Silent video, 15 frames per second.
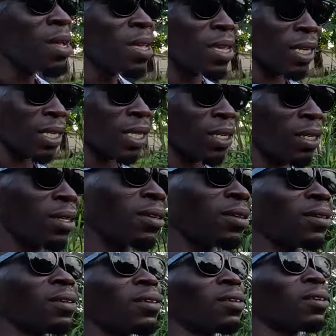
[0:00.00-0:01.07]
yesterday.
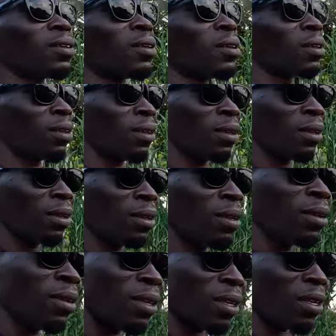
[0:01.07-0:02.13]

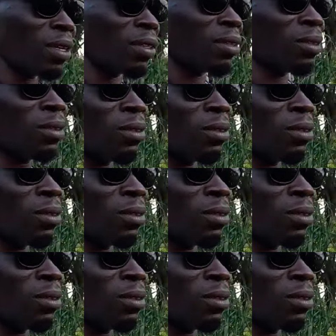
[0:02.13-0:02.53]
Yeah,